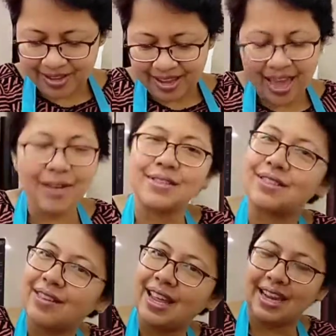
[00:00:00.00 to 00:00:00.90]
and I was
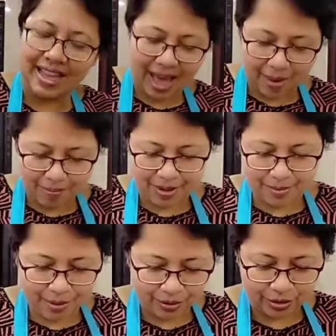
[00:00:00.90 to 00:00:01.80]
really happy
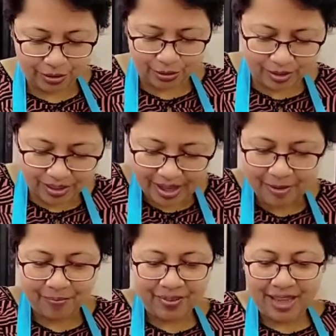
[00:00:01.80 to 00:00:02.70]
about the whole thing.
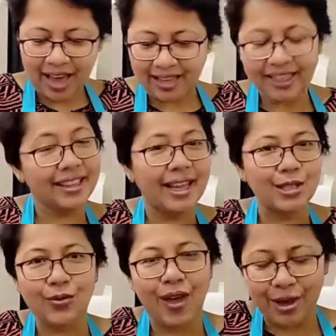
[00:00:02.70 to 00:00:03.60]
I think that's
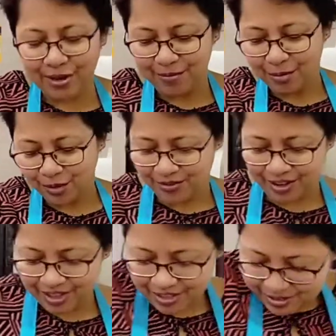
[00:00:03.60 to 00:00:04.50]
why I got
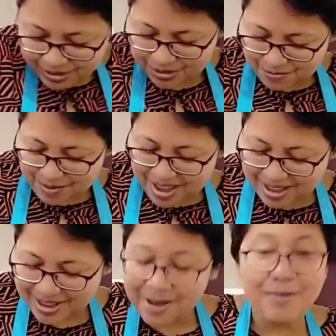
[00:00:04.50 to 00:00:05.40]
motivated to make
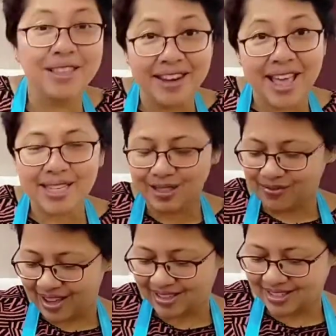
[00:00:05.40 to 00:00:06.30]
the next
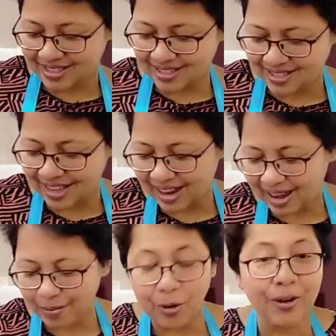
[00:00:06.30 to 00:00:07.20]
phase. This is the
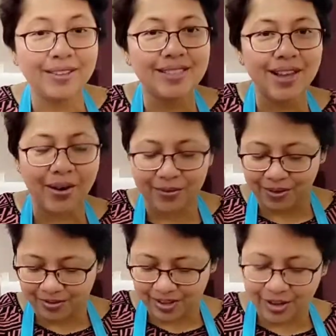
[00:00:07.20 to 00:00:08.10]
Lalmohans, or what
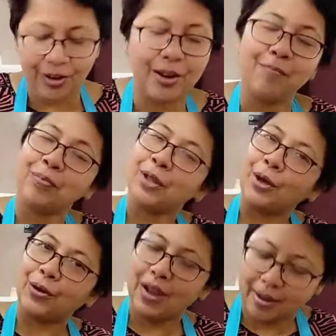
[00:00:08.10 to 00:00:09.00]
we call
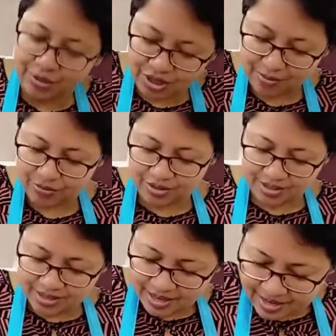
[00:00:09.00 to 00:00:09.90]
Gulab Jamuns.
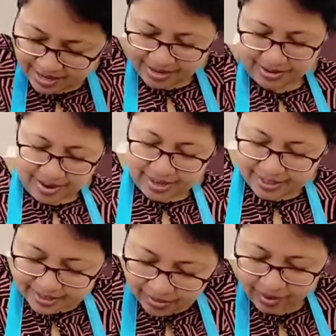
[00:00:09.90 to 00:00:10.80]
Right,
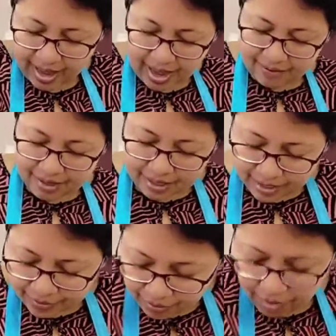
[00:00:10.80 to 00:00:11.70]
this way I will need
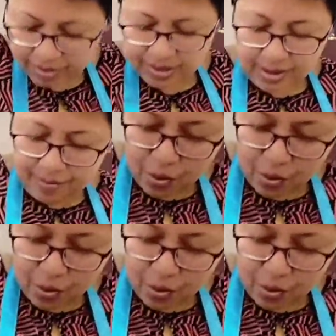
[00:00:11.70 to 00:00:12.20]
for some more